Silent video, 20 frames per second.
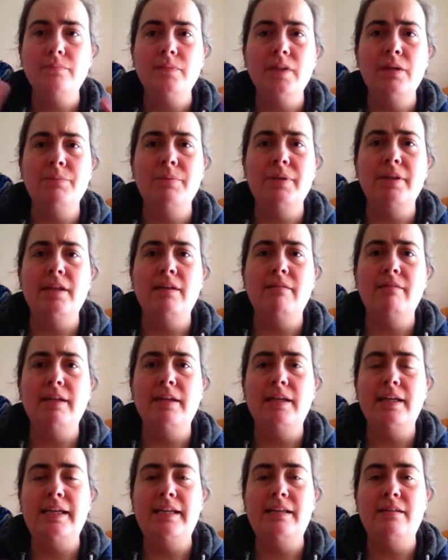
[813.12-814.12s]
but they're at
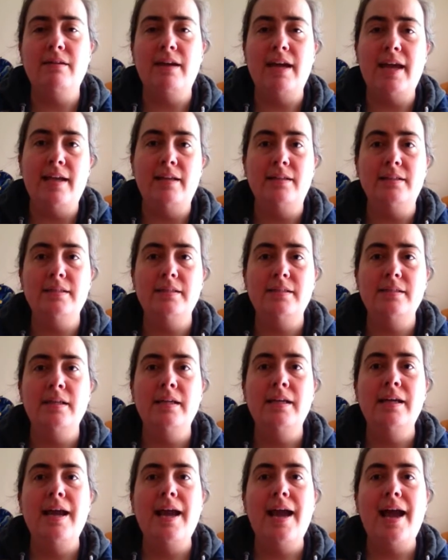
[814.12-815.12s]
either end,
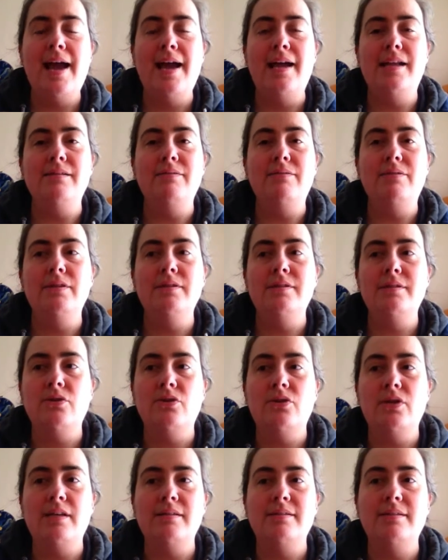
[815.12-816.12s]
and the
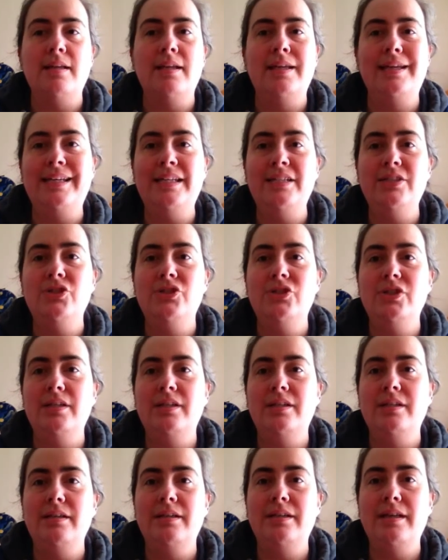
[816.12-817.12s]
stock I sell at each
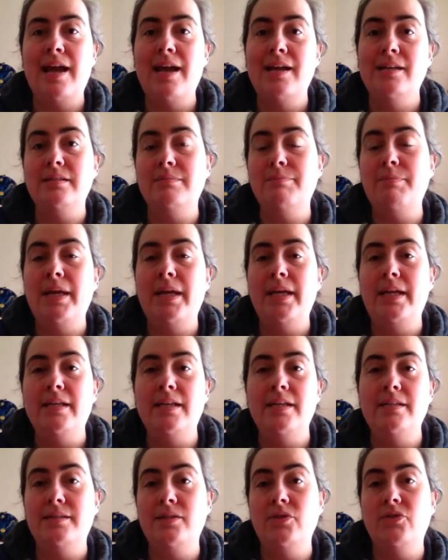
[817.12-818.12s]
has been
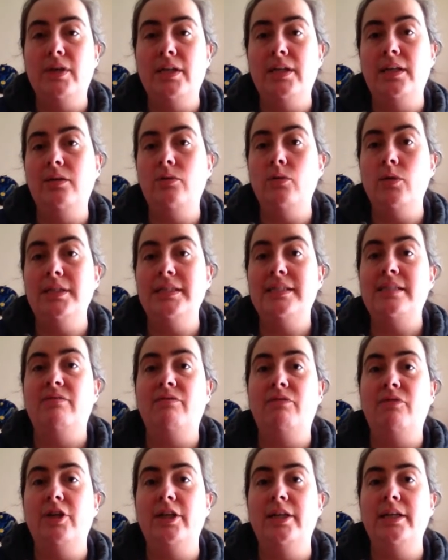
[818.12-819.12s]
historically quite
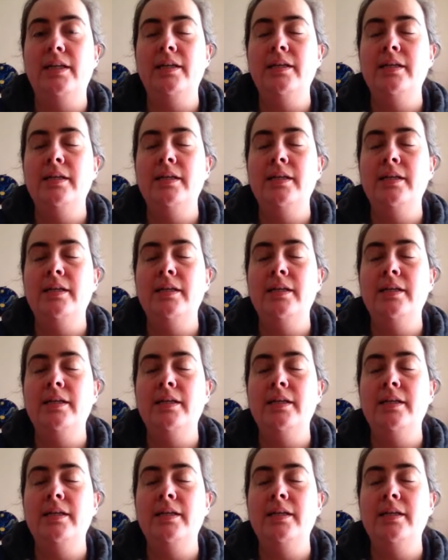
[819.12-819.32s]
different.